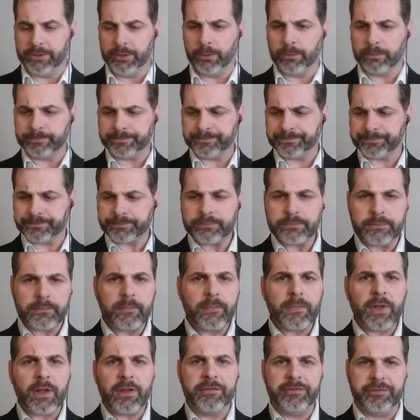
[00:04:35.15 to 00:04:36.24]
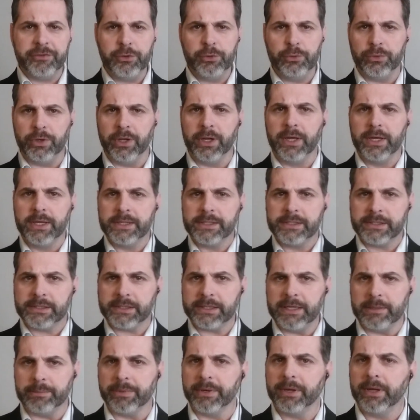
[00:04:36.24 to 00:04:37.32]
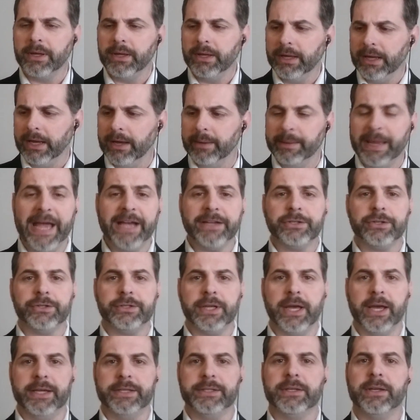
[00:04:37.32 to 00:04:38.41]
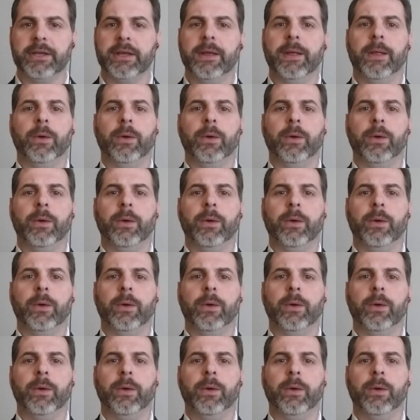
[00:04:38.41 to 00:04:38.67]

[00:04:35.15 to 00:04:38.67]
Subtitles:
So food, sleep, exercise.